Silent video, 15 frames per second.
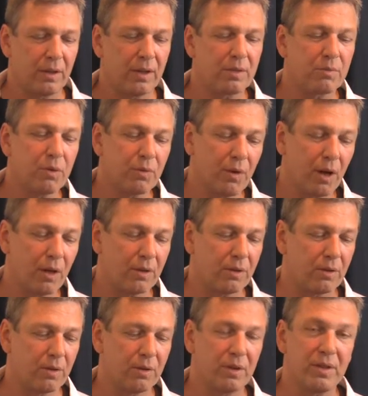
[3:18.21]
Let's move
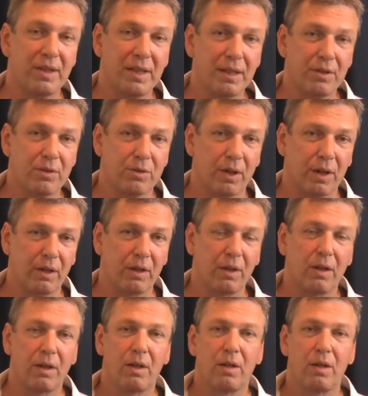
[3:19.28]
on to the D string.